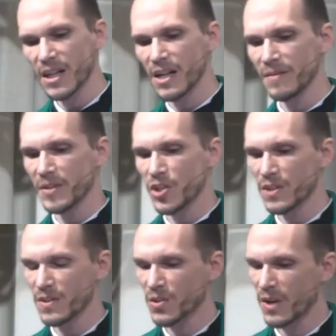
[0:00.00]
love in
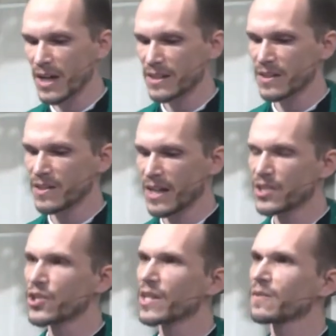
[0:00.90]
Jesus Christ is
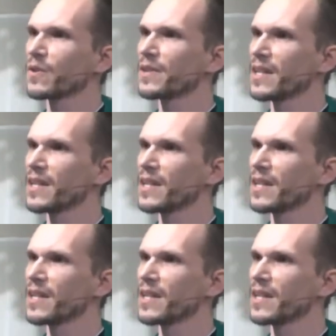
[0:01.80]
not just for